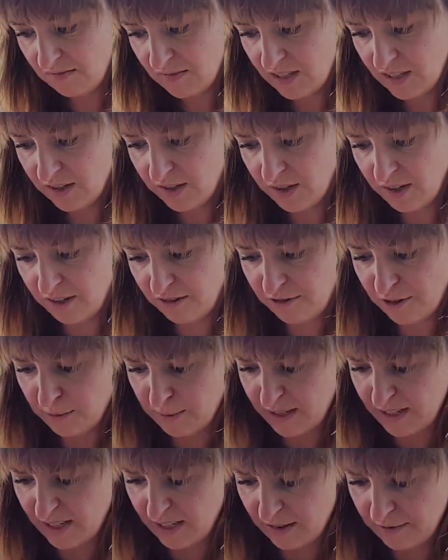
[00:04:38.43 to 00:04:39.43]
I don't know how I feel
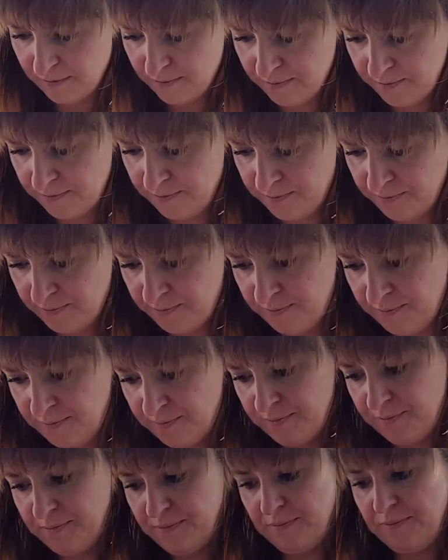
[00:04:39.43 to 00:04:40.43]
about that.
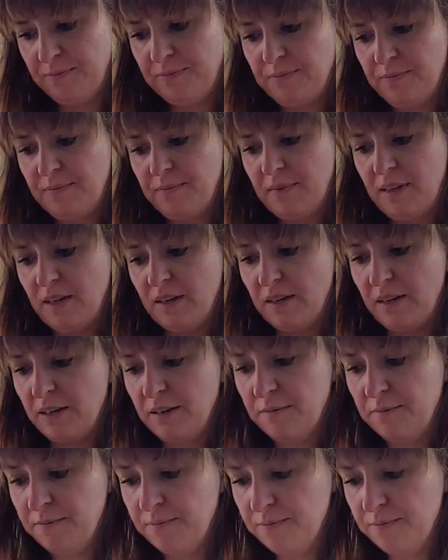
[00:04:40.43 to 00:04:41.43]
Alright.